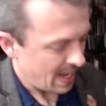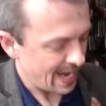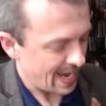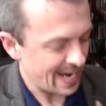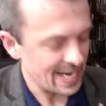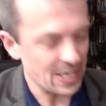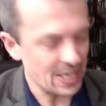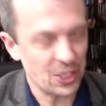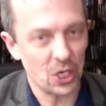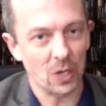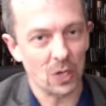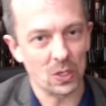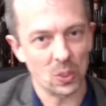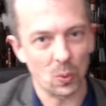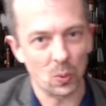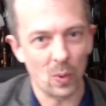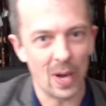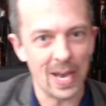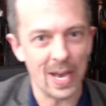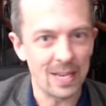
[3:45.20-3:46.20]
and it chugs
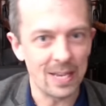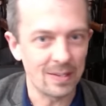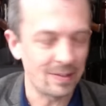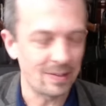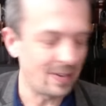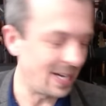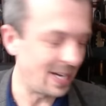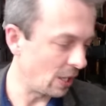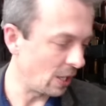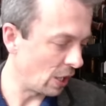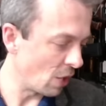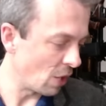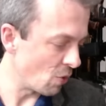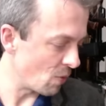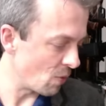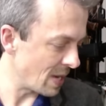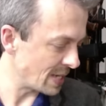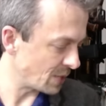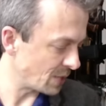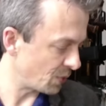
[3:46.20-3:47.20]
away at a low
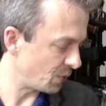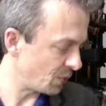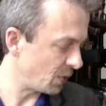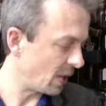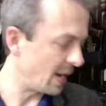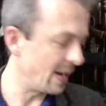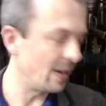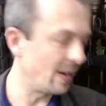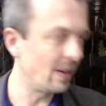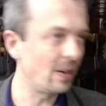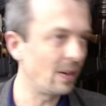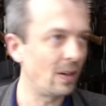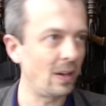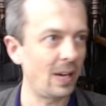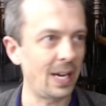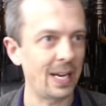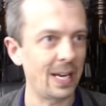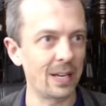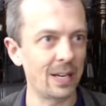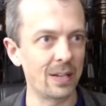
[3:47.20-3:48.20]
rate of fire
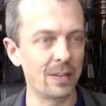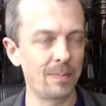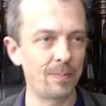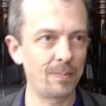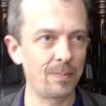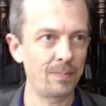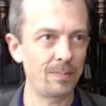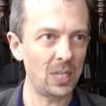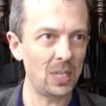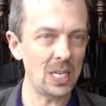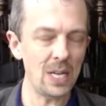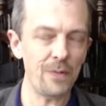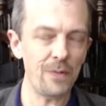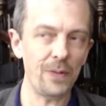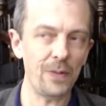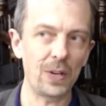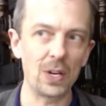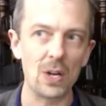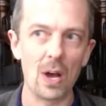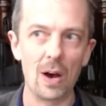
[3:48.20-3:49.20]
and a
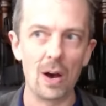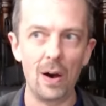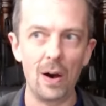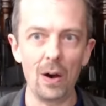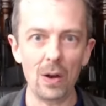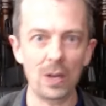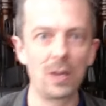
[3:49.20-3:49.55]
significant arc.